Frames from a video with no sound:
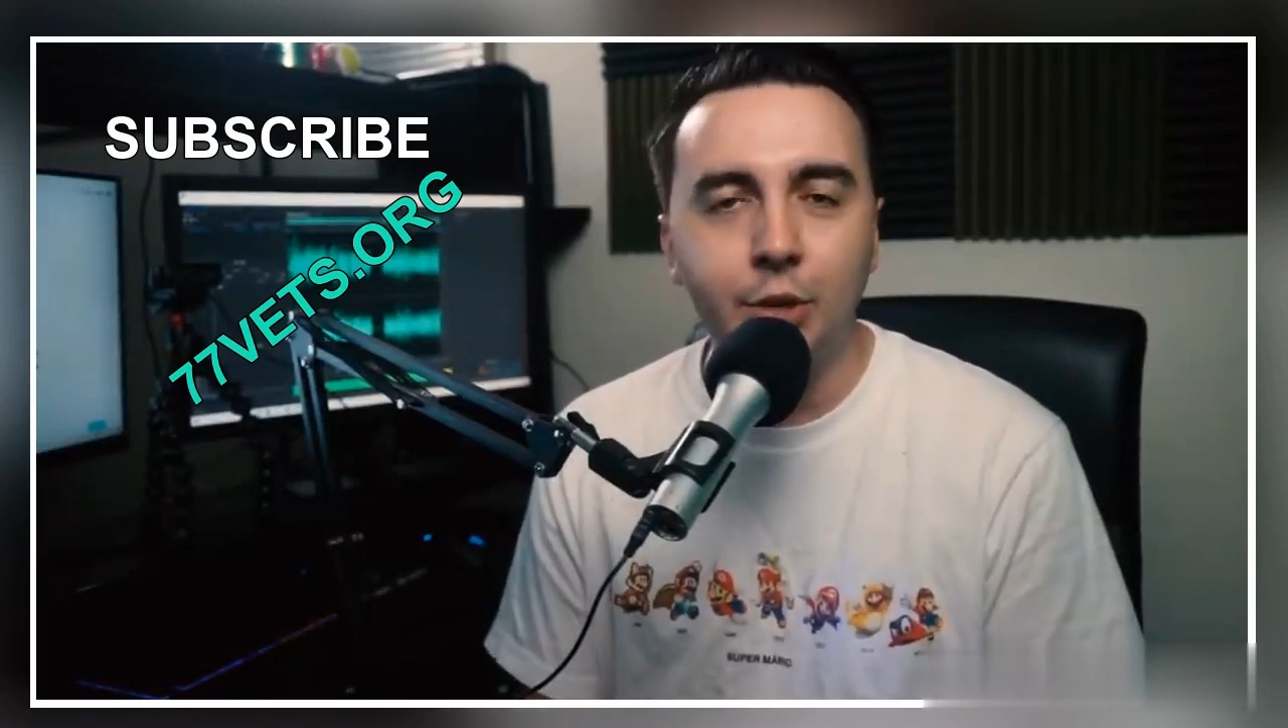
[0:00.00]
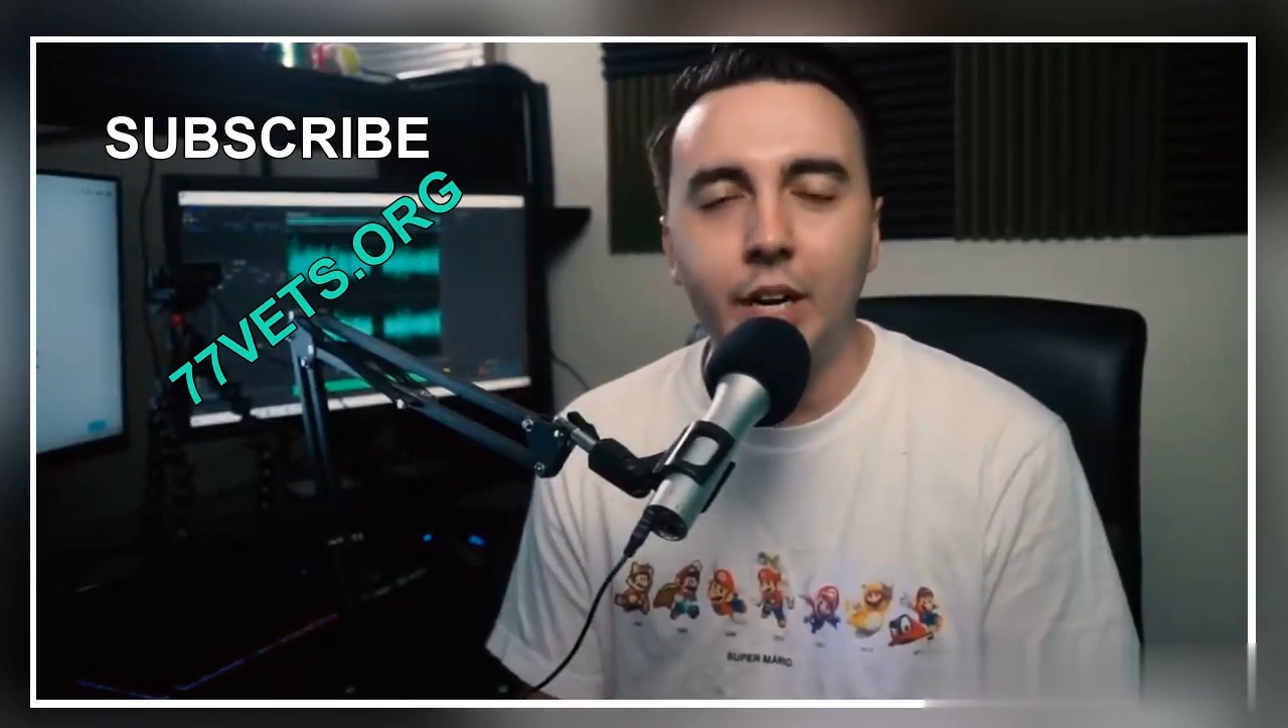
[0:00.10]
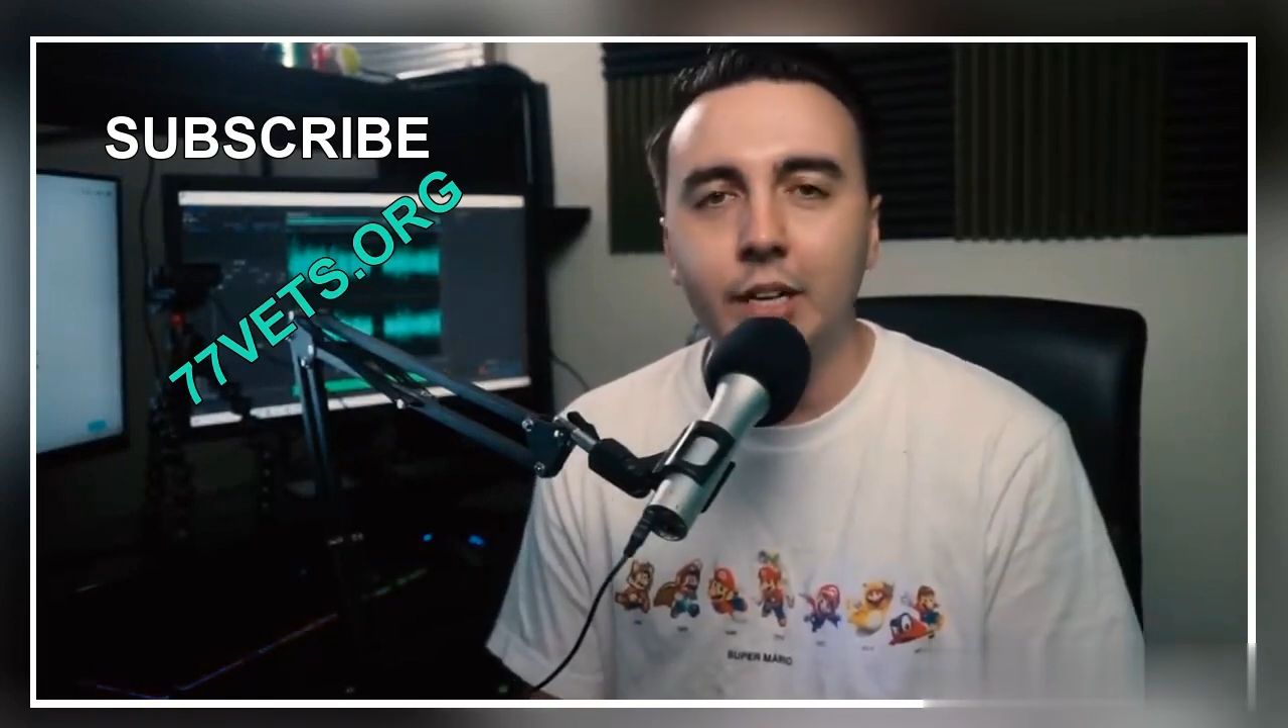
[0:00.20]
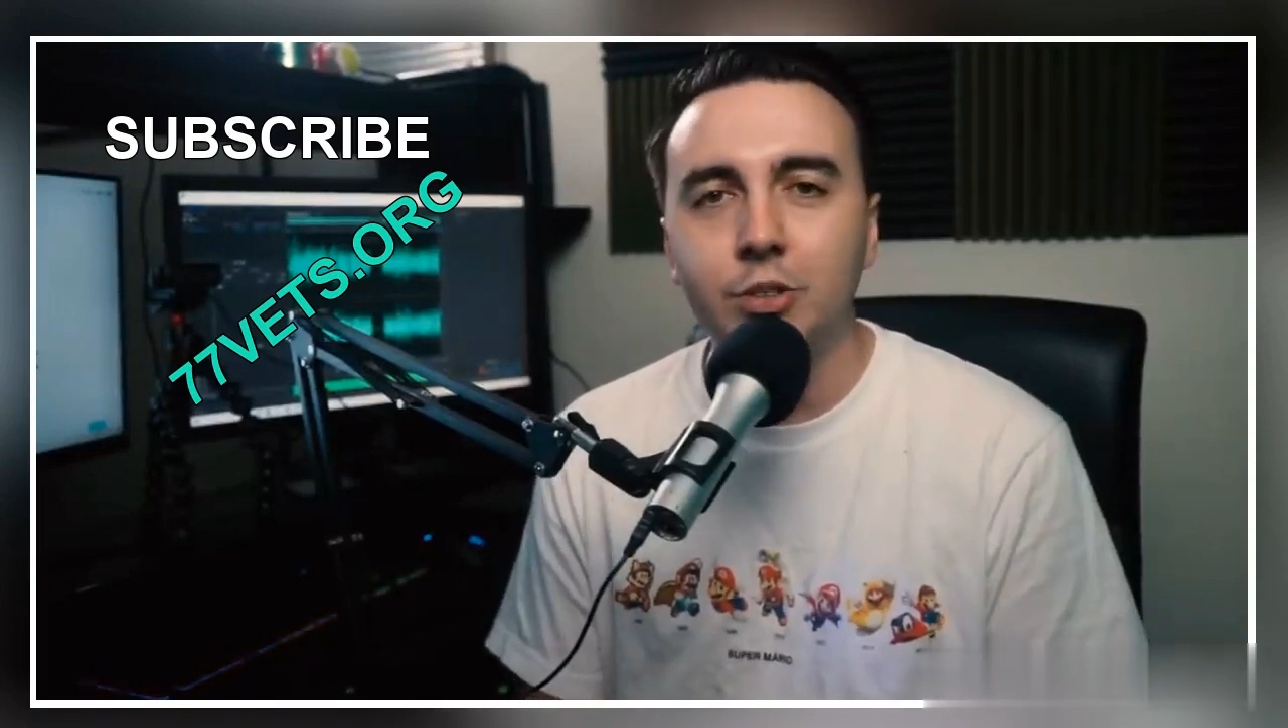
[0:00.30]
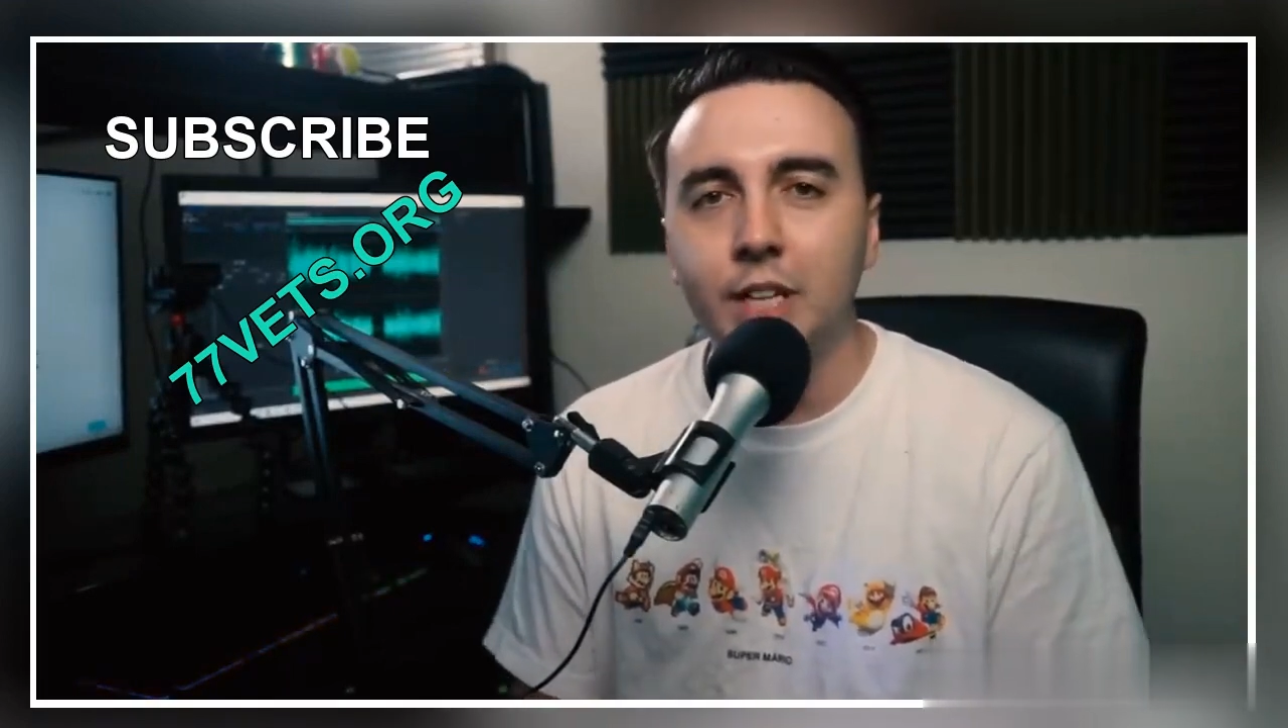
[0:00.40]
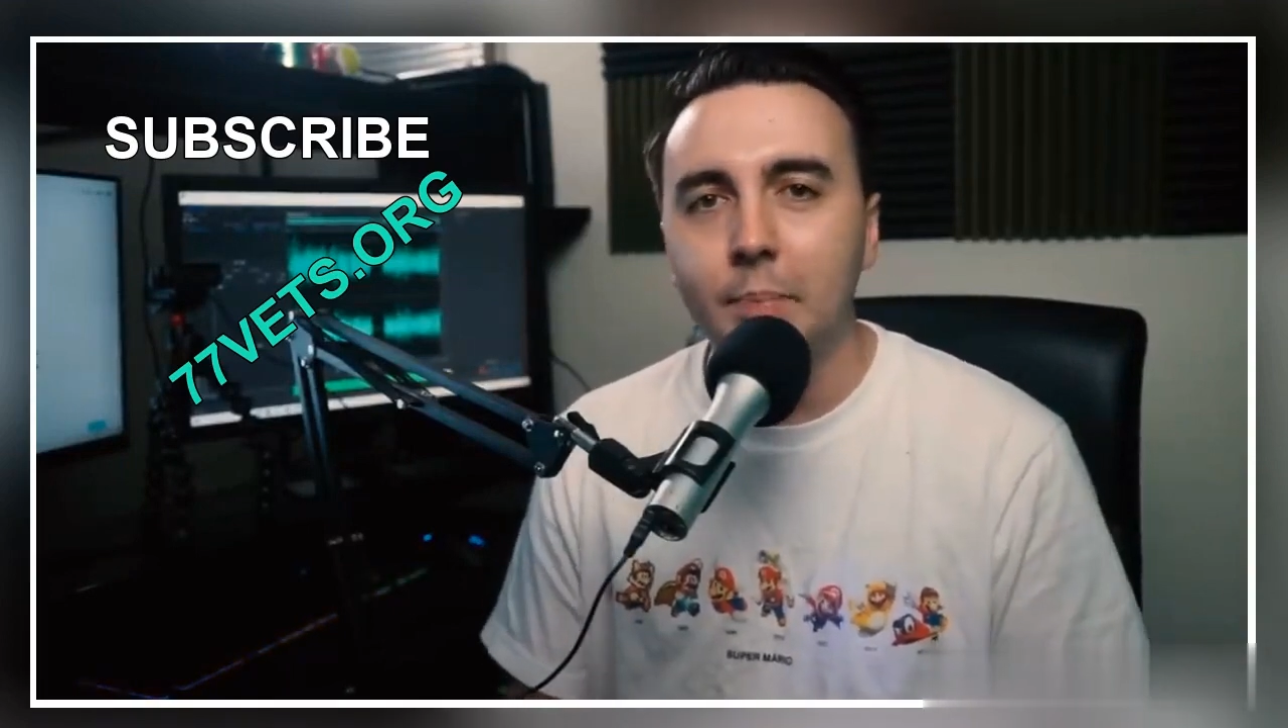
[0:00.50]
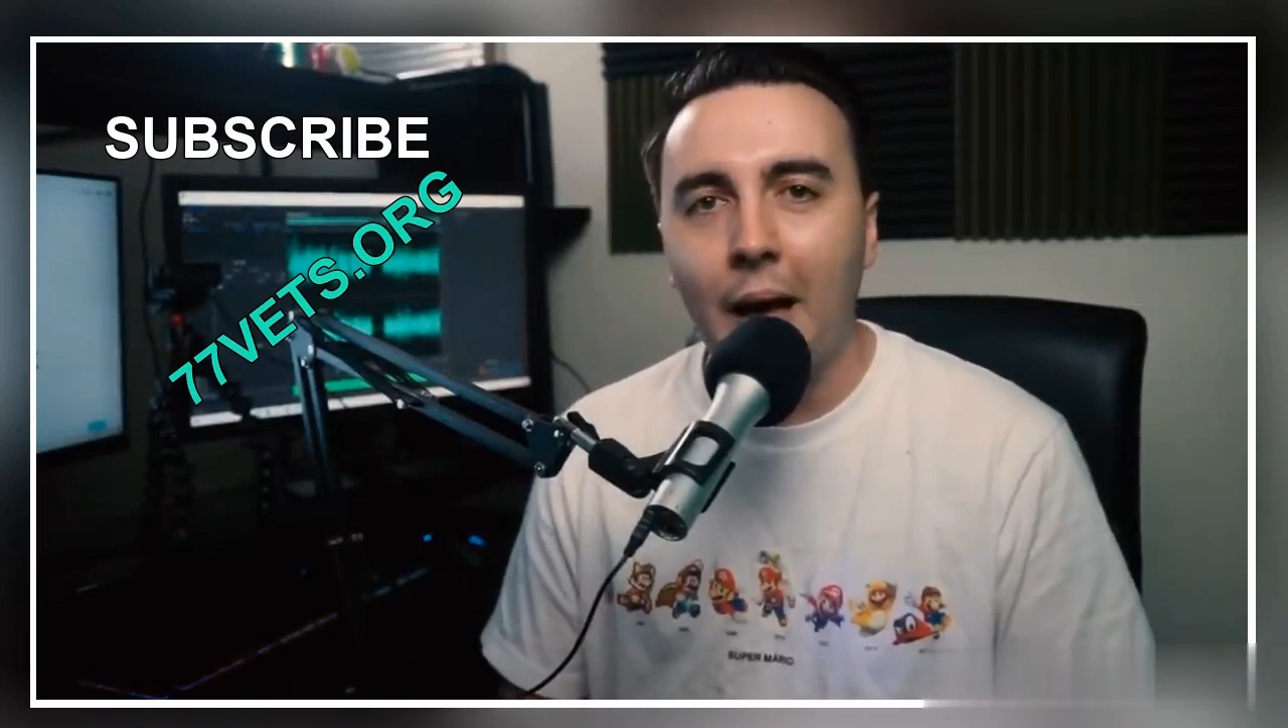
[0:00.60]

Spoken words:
You didn't understand the